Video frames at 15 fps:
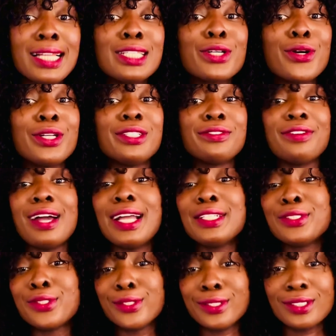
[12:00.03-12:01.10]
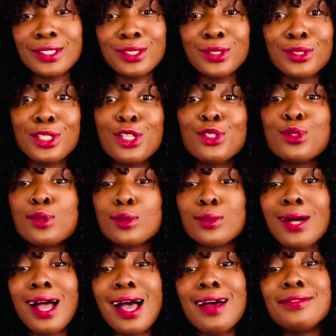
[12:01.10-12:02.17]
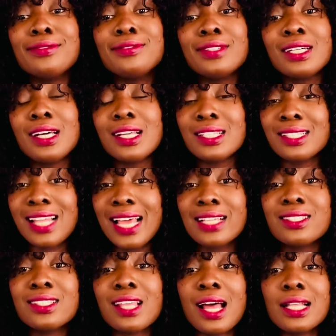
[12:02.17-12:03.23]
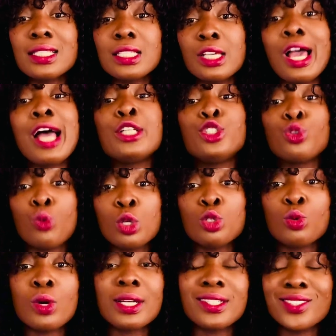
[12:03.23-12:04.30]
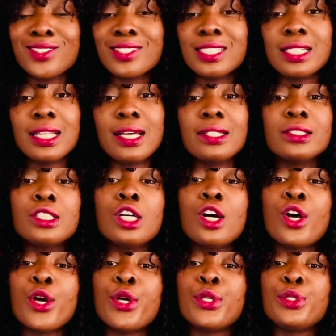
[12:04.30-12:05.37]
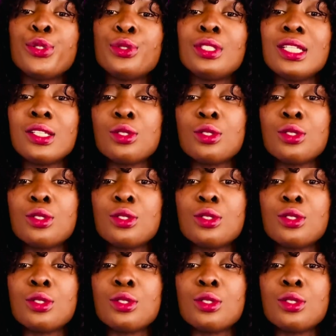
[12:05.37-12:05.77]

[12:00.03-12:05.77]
qualified nurse, you need to have start, and you want to work in New Zealand, you need